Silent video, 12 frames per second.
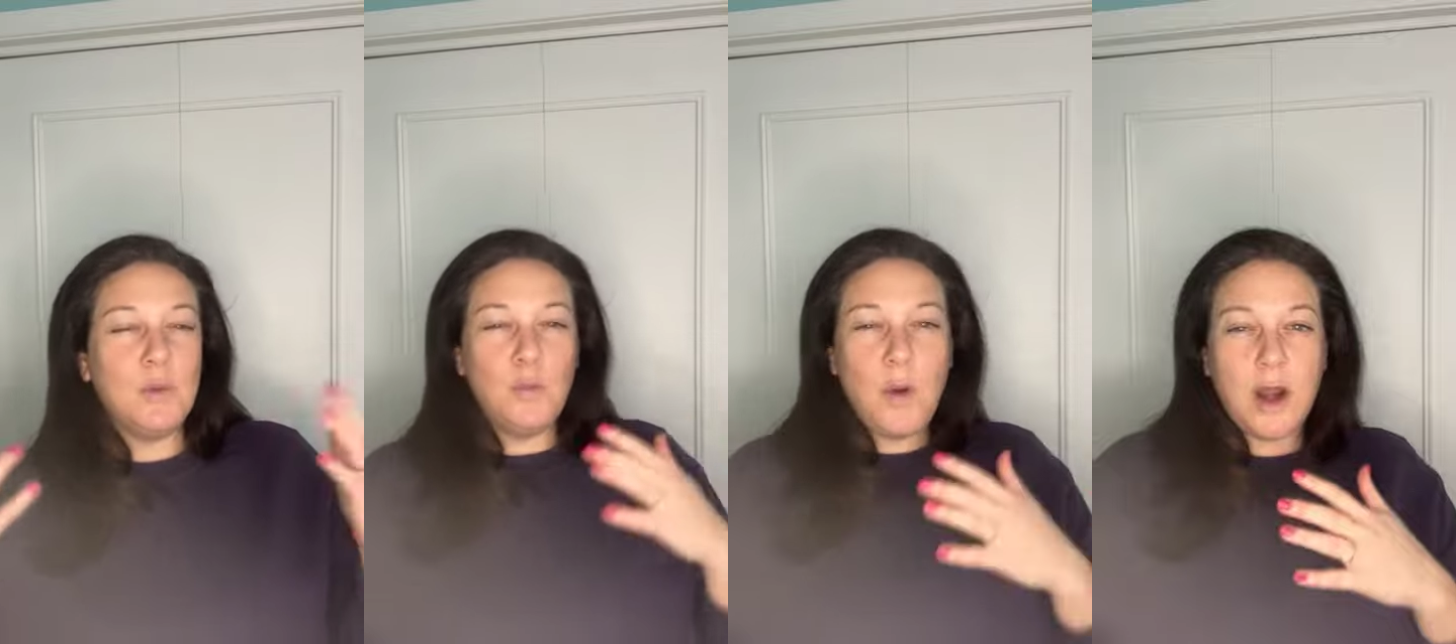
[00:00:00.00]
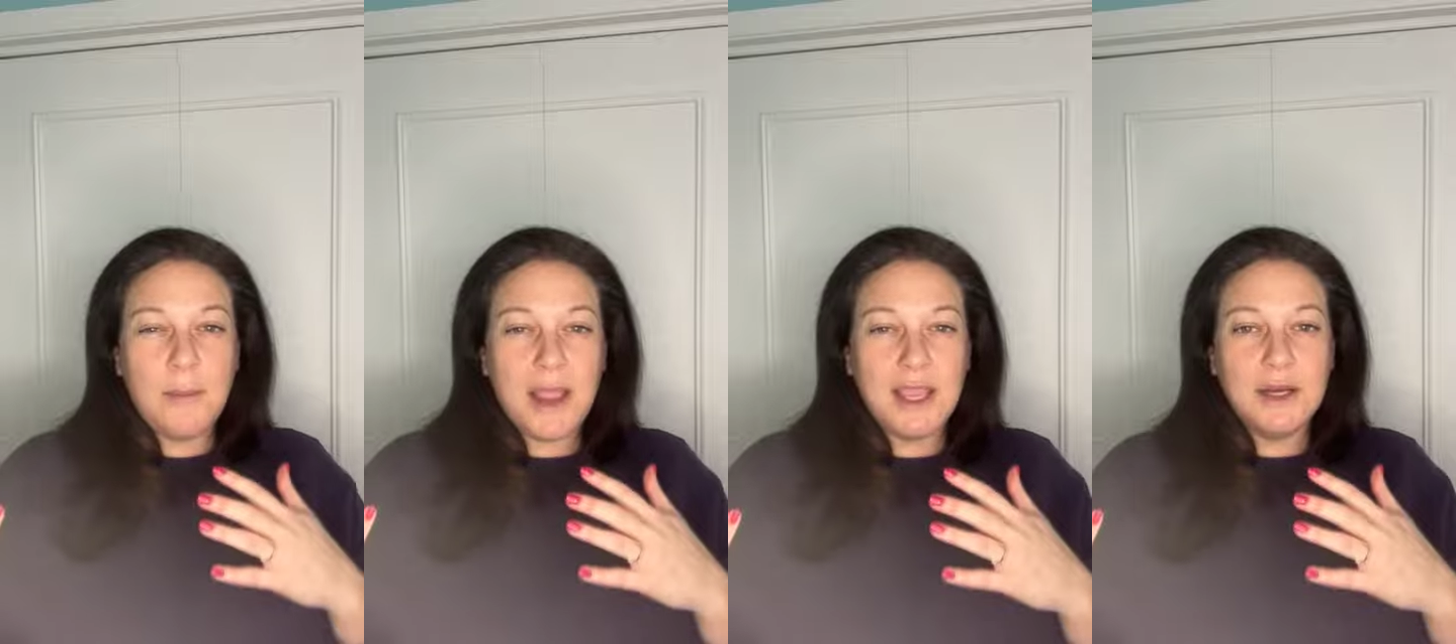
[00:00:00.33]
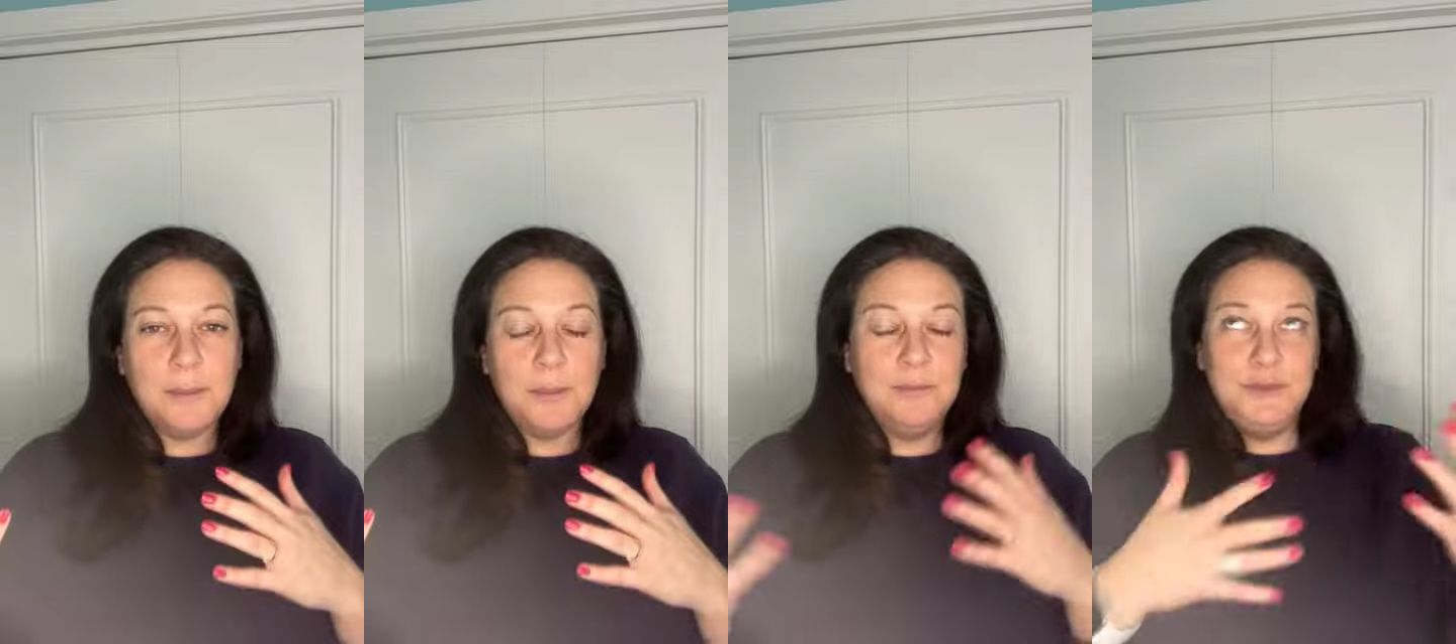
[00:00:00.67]
And where am I
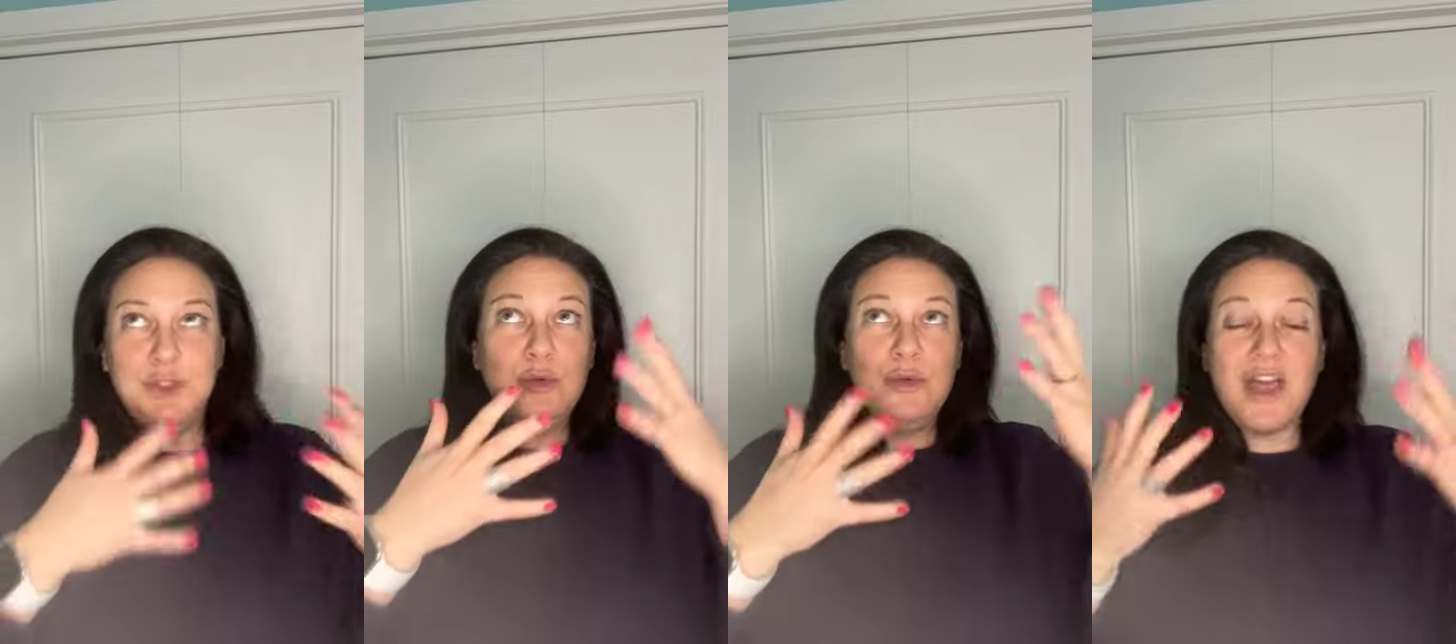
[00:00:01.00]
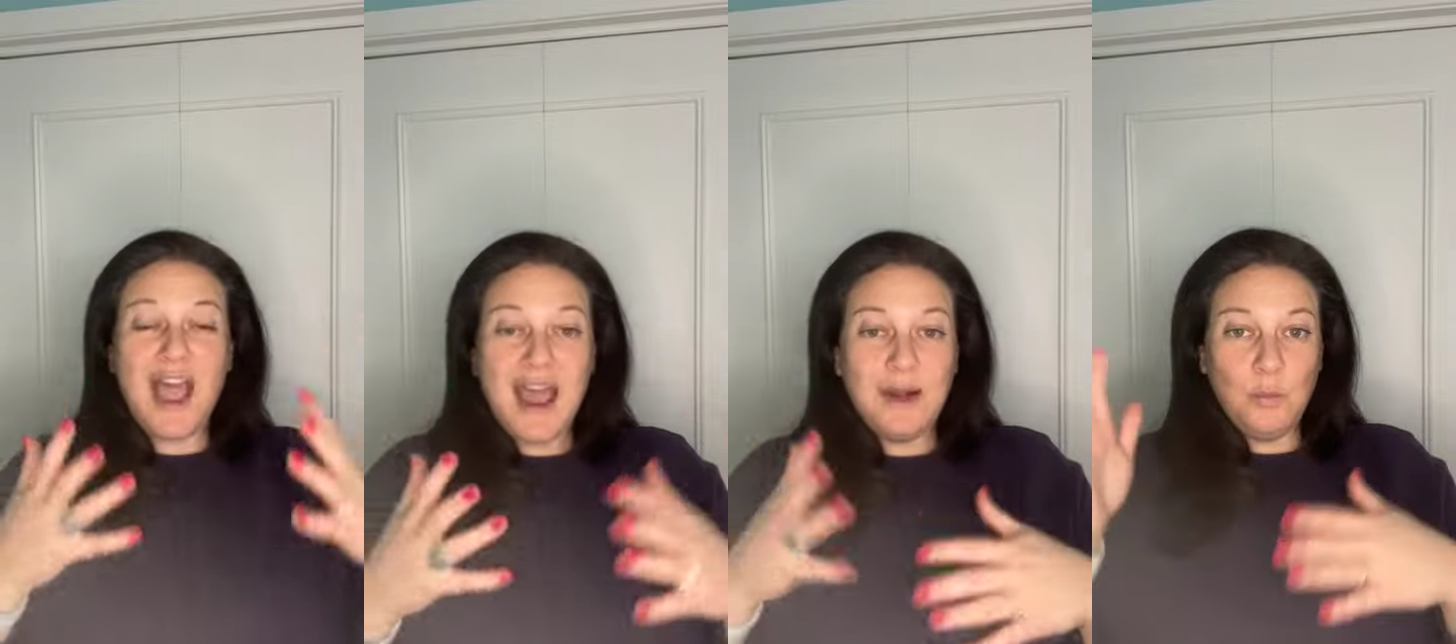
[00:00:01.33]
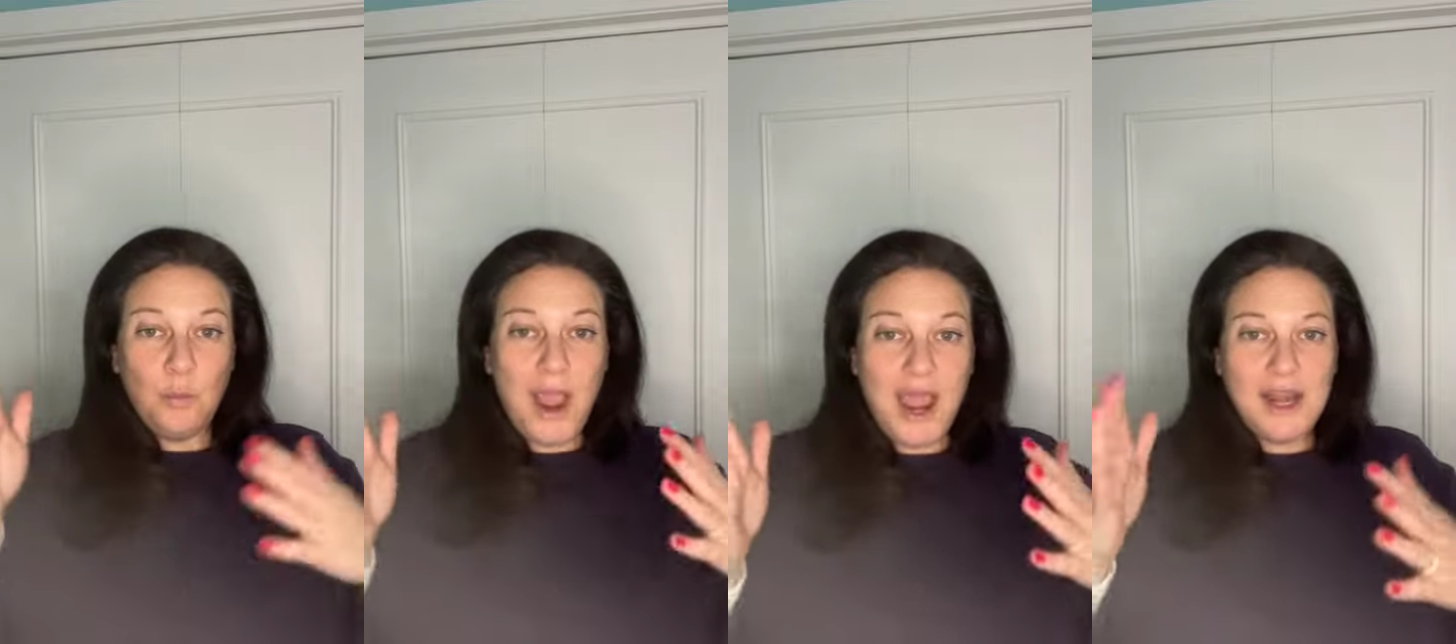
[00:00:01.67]
going to do that
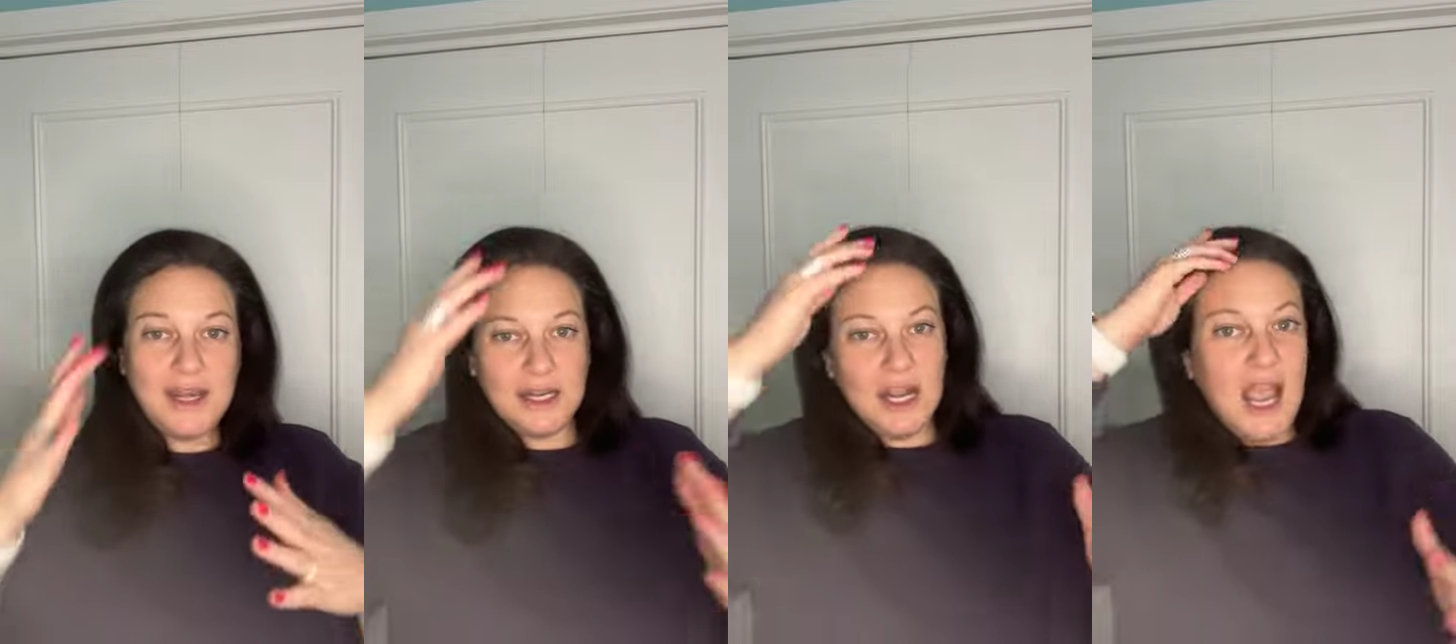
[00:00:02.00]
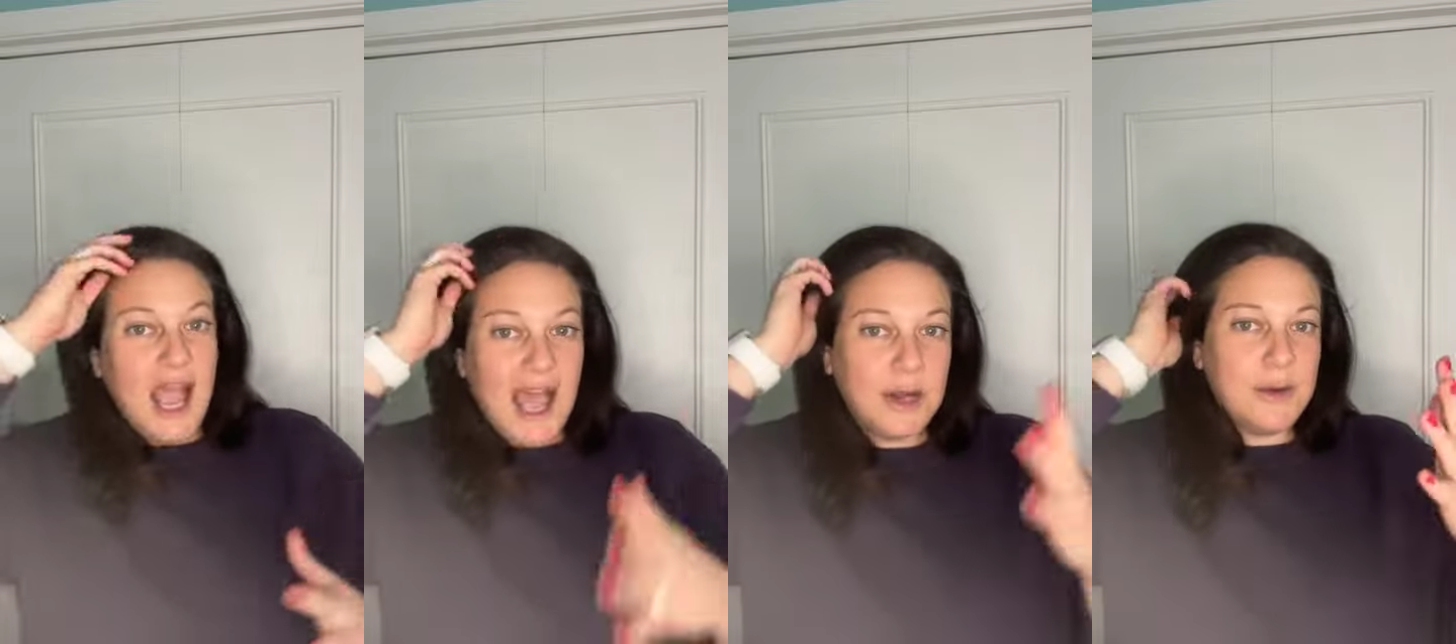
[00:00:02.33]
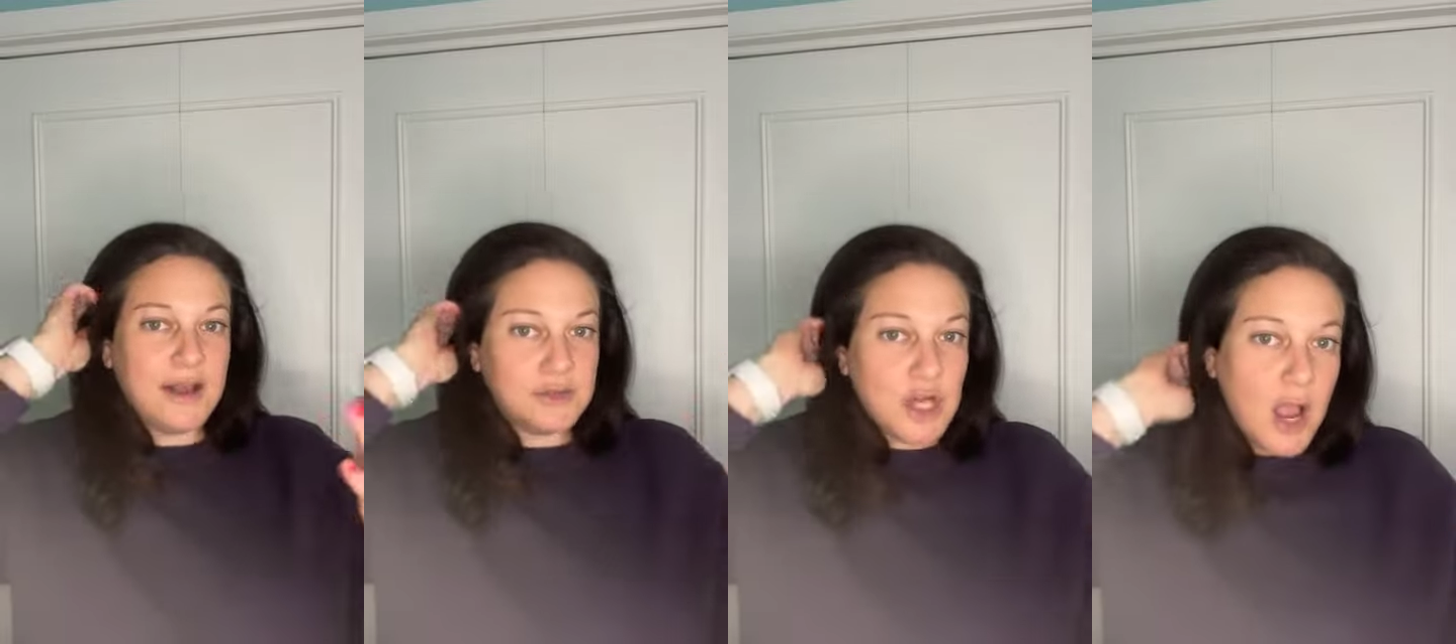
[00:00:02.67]
and when? And I
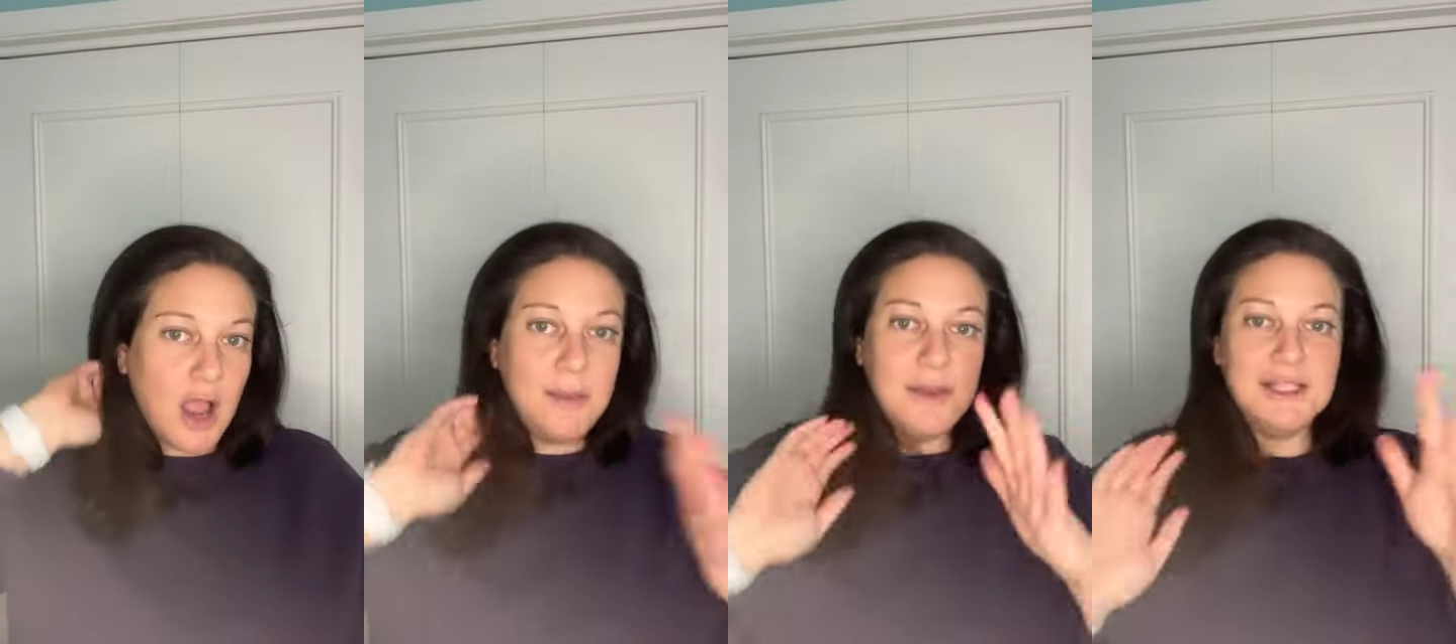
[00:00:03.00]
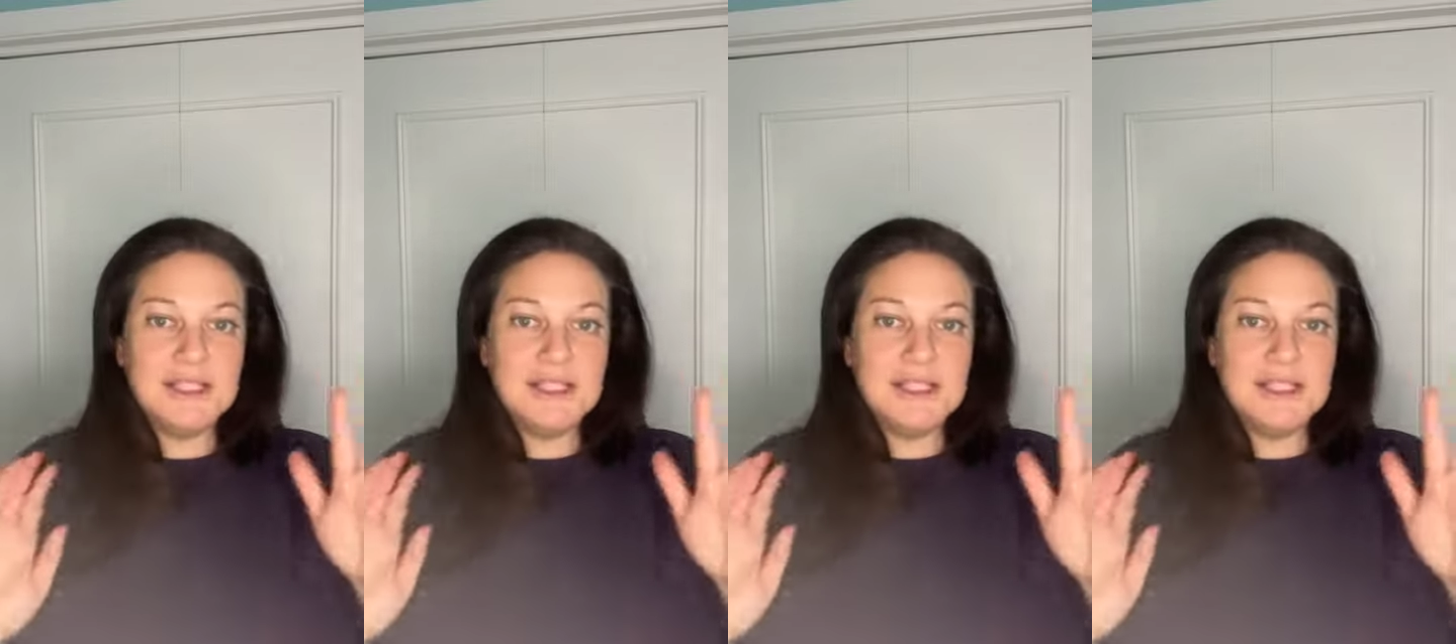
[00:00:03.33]
don't have time.